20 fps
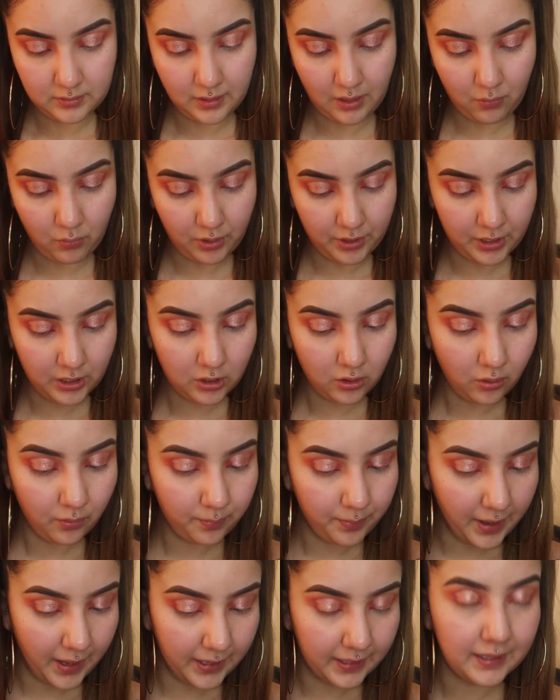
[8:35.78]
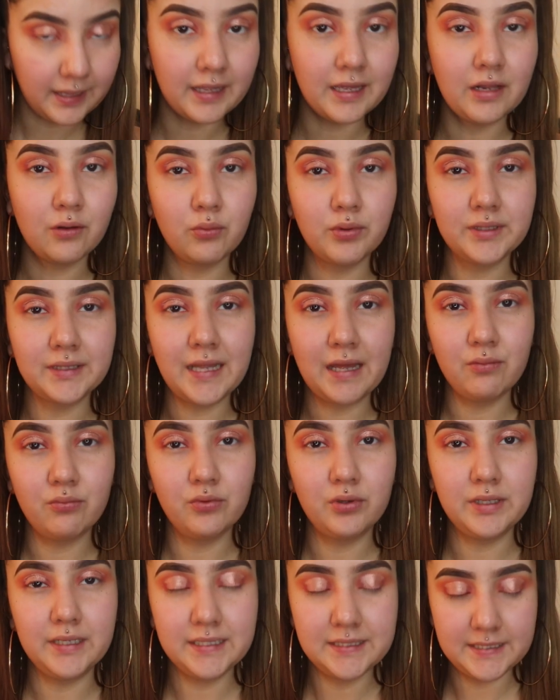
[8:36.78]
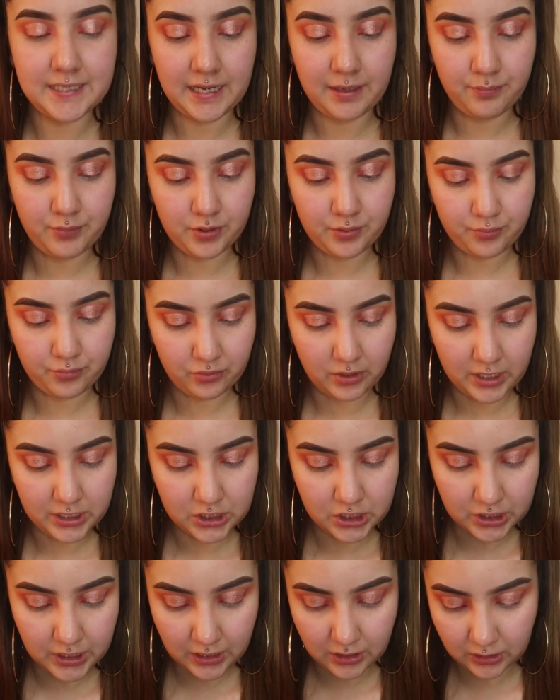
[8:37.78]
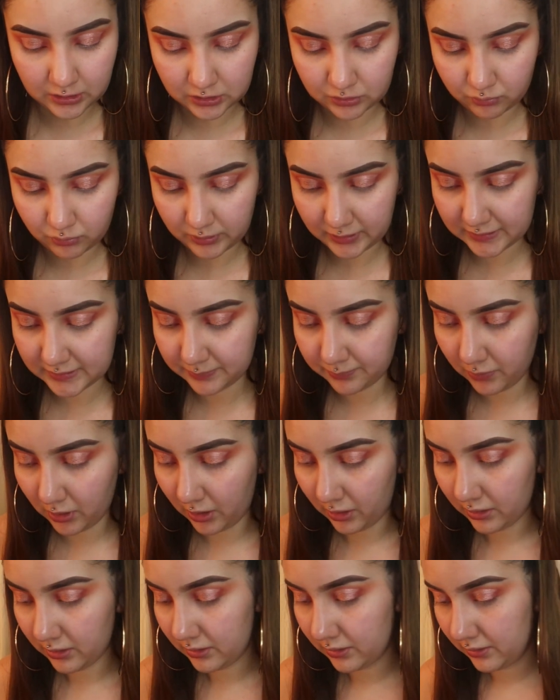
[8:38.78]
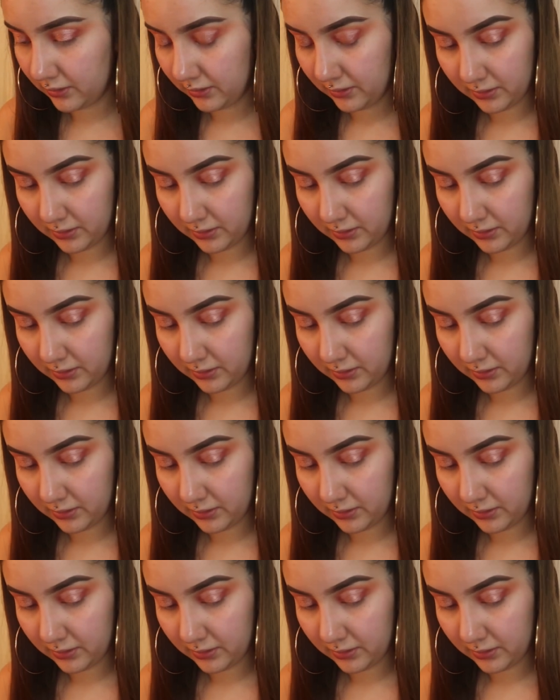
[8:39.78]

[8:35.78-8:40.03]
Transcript: Now I want to go back in with that really tapered brush that looks really small.